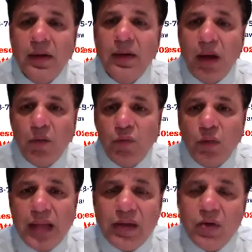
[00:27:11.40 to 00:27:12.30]
And for
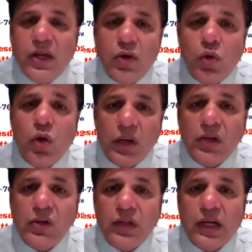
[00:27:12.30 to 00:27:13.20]
that, you need to look
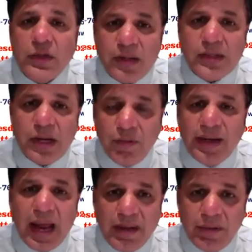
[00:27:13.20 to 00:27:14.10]
into the express entry
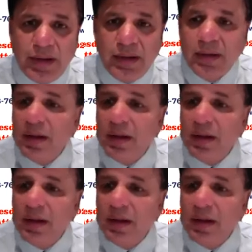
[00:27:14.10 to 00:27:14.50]
category.